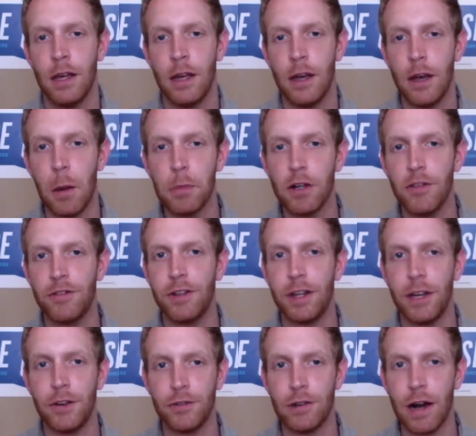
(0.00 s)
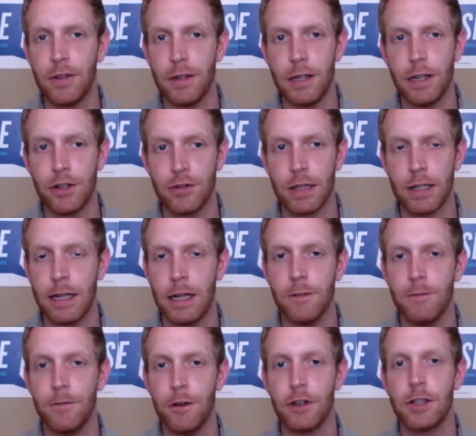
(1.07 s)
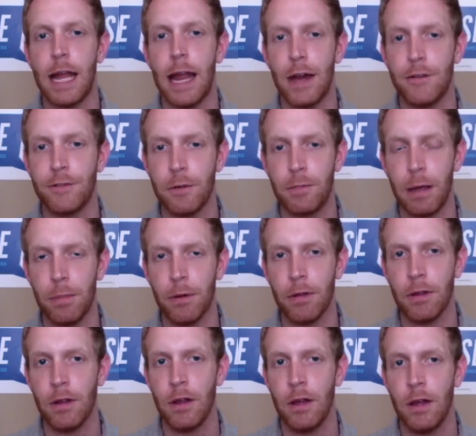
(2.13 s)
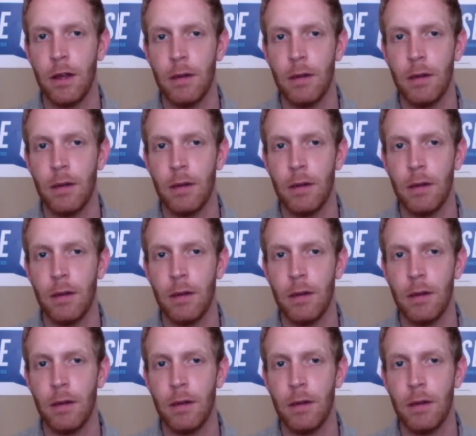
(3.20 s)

in a number of cities throughout the district to hear firsthand from people